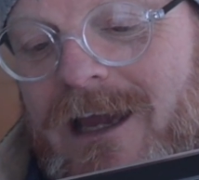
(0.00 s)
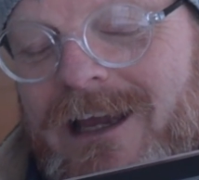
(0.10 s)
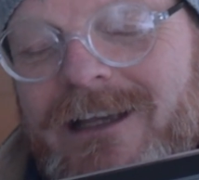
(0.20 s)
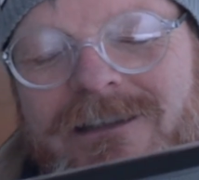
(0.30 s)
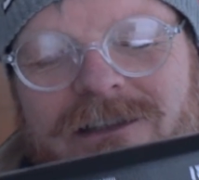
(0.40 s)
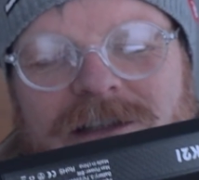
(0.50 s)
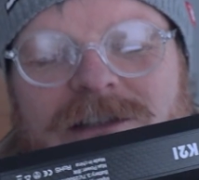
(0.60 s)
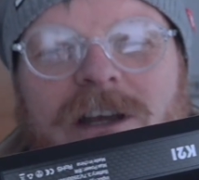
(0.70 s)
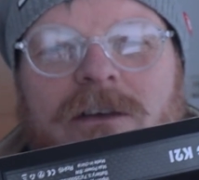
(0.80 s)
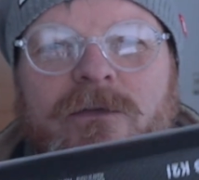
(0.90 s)
It's just
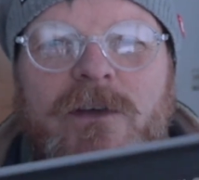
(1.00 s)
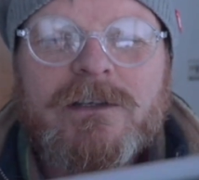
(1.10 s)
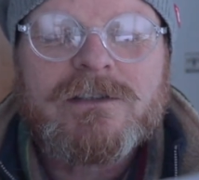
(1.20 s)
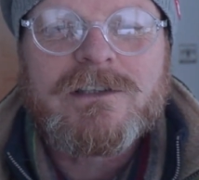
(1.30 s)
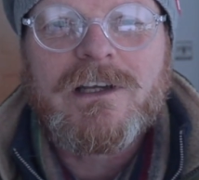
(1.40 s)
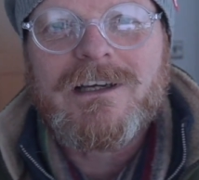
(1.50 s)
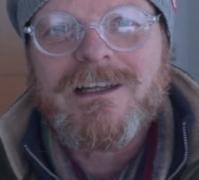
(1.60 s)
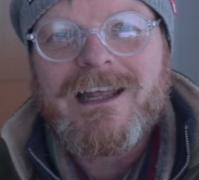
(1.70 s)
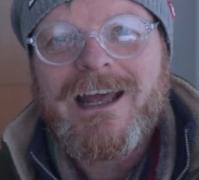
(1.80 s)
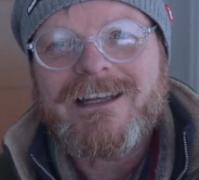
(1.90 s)
so
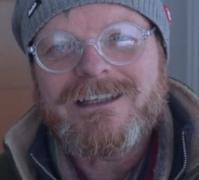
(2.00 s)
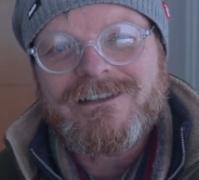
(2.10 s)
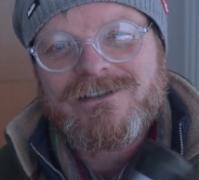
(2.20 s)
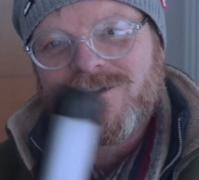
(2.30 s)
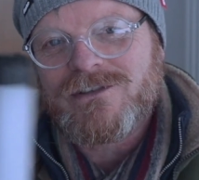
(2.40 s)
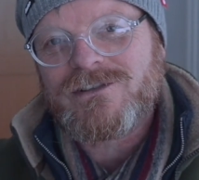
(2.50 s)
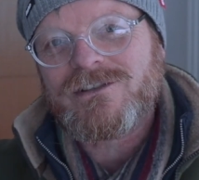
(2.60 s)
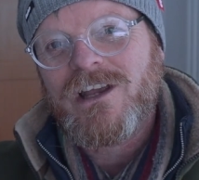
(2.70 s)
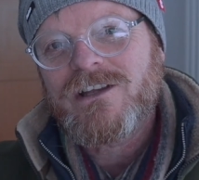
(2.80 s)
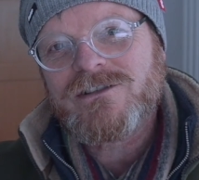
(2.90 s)
versatile and it's
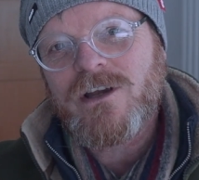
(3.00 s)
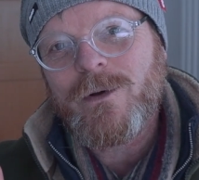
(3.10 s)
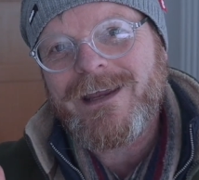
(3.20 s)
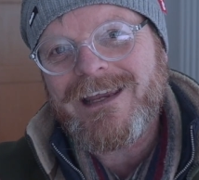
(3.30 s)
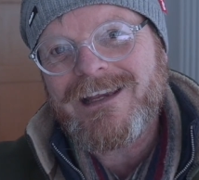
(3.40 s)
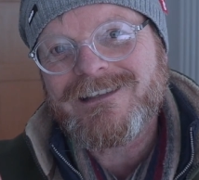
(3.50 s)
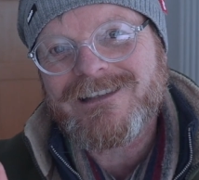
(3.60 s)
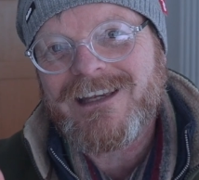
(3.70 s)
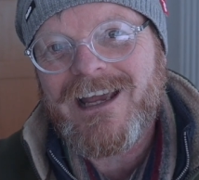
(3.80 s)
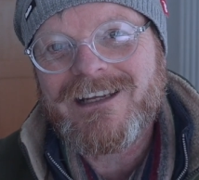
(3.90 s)
just so
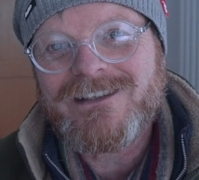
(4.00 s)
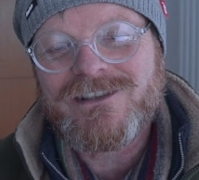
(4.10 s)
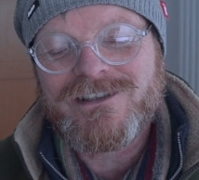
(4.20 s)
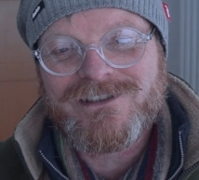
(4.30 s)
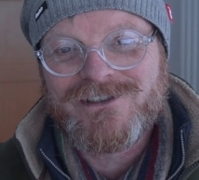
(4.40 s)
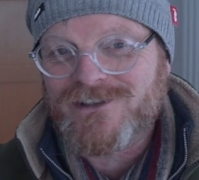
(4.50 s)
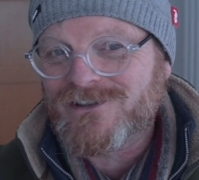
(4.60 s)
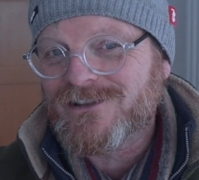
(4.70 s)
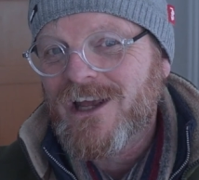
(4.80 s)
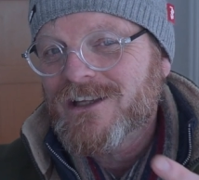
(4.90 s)
easy, and it just
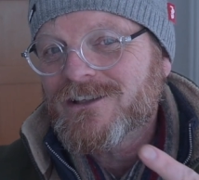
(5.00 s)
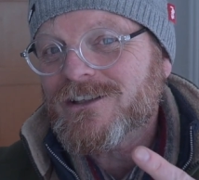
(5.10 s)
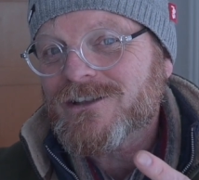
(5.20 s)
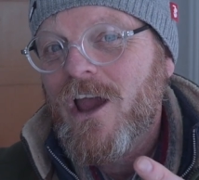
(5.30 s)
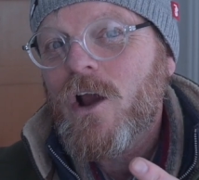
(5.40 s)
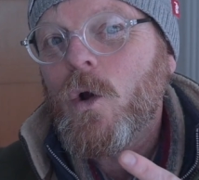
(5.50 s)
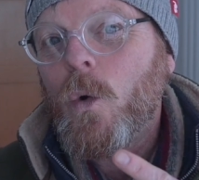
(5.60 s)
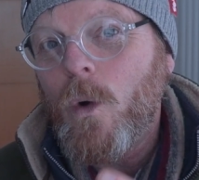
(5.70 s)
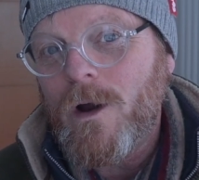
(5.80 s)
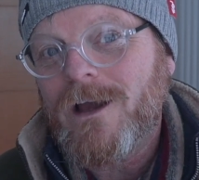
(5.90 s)
does
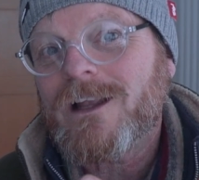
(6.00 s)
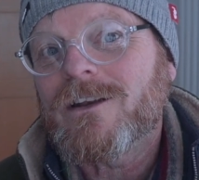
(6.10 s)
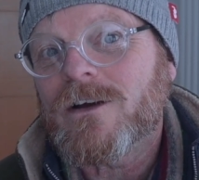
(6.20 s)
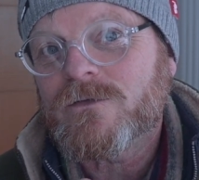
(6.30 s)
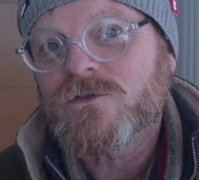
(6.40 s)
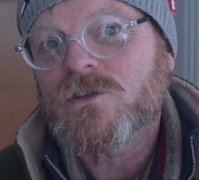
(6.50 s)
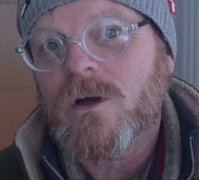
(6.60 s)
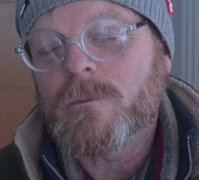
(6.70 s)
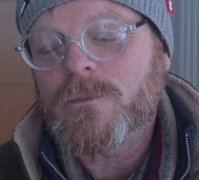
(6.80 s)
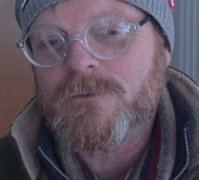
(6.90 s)
quite a lot of
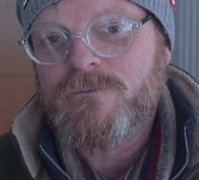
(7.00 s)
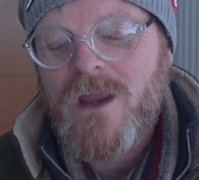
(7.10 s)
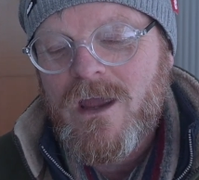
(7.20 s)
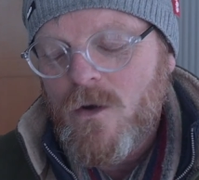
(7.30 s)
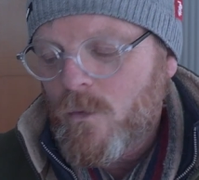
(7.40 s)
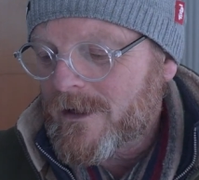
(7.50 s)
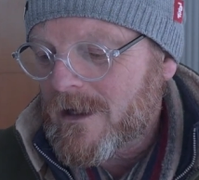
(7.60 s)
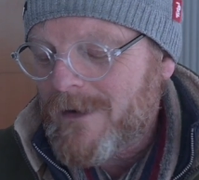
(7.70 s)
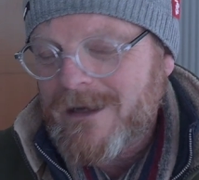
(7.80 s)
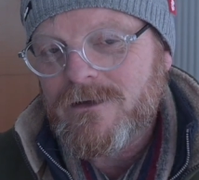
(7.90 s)
jobs when
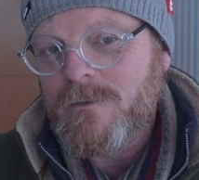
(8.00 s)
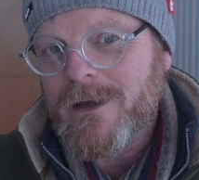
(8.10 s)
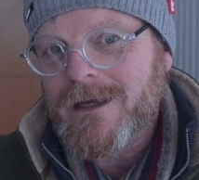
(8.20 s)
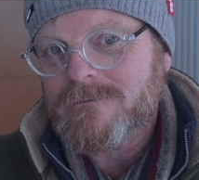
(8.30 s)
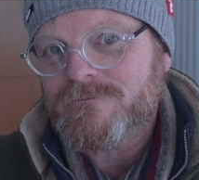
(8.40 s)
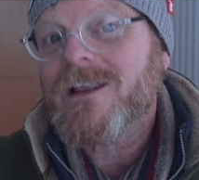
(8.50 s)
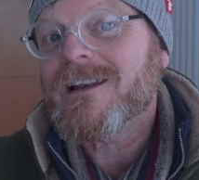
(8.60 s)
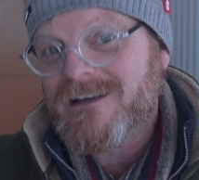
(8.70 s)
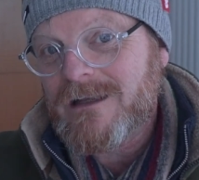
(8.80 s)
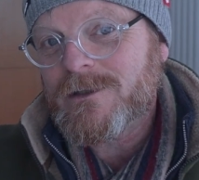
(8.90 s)
I'm out and about.
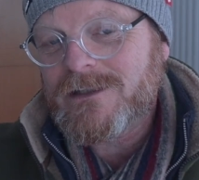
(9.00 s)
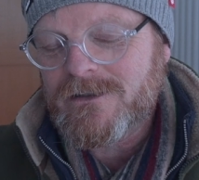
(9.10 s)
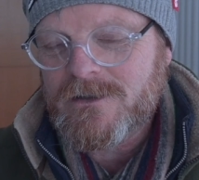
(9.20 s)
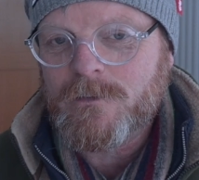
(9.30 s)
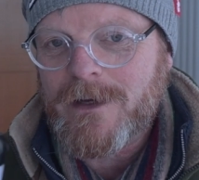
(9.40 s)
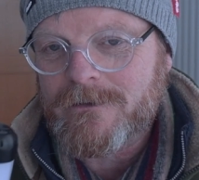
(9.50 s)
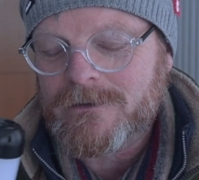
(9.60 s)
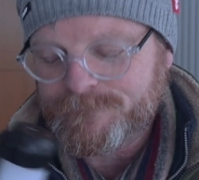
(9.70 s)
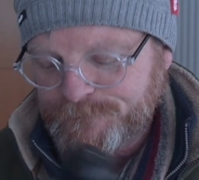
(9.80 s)
Let me tell you about it.